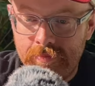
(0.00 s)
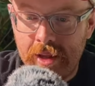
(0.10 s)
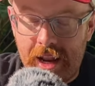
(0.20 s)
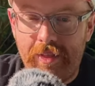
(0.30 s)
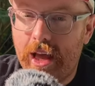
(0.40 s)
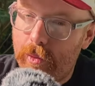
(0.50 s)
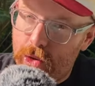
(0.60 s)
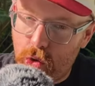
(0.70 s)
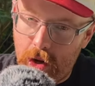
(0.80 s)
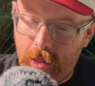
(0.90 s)
And I think I would
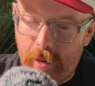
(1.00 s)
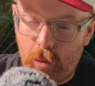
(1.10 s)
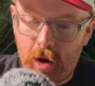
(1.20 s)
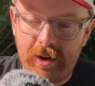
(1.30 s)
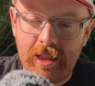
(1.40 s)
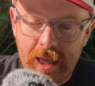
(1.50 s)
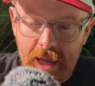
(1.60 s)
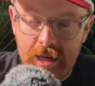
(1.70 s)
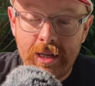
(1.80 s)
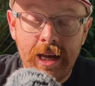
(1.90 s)
enjoy it a lot more if I
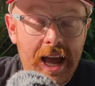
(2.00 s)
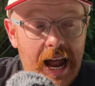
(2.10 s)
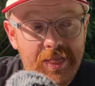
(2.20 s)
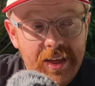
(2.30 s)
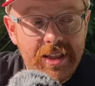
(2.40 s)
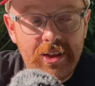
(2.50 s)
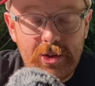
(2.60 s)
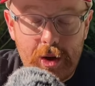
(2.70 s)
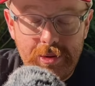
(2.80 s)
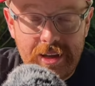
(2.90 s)
did. And this is a
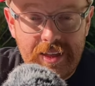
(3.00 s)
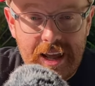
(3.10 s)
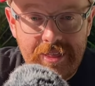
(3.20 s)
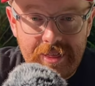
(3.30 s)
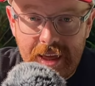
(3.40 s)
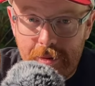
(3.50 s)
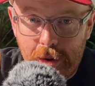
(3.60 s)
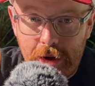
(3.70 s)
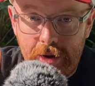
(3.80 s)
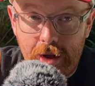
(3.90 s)
subject that I think
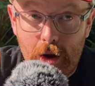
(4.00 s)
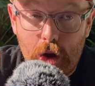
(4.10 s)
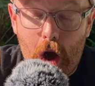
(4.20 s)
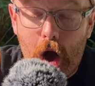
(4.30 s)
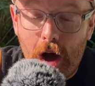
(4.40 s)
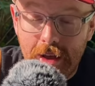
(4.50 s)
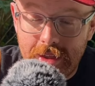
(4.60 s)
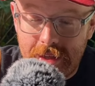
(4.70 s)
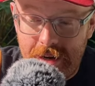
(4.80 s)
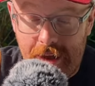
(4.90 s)
about
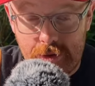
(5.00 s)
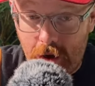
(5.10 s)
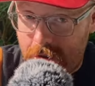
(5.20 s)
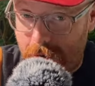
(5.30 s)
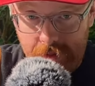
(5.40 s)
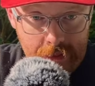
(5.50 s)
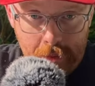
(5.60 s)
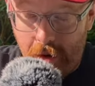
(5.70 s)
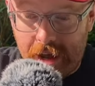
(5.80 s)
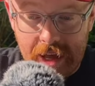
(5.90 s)
constantly. I've talked about it in this
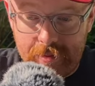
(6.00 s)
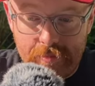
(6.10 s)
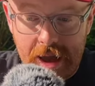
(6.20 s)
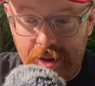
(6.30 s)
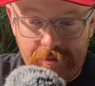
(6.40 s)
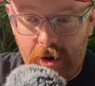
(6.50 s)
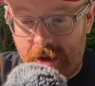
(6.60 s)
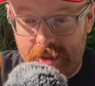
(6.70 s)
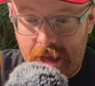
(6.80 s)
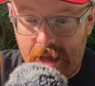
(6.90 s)
podcast many
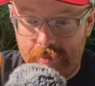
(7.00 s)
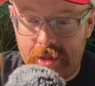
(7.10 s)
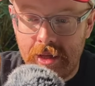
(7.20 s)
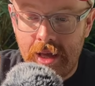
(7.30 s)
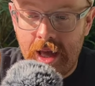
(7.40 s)
fucking times.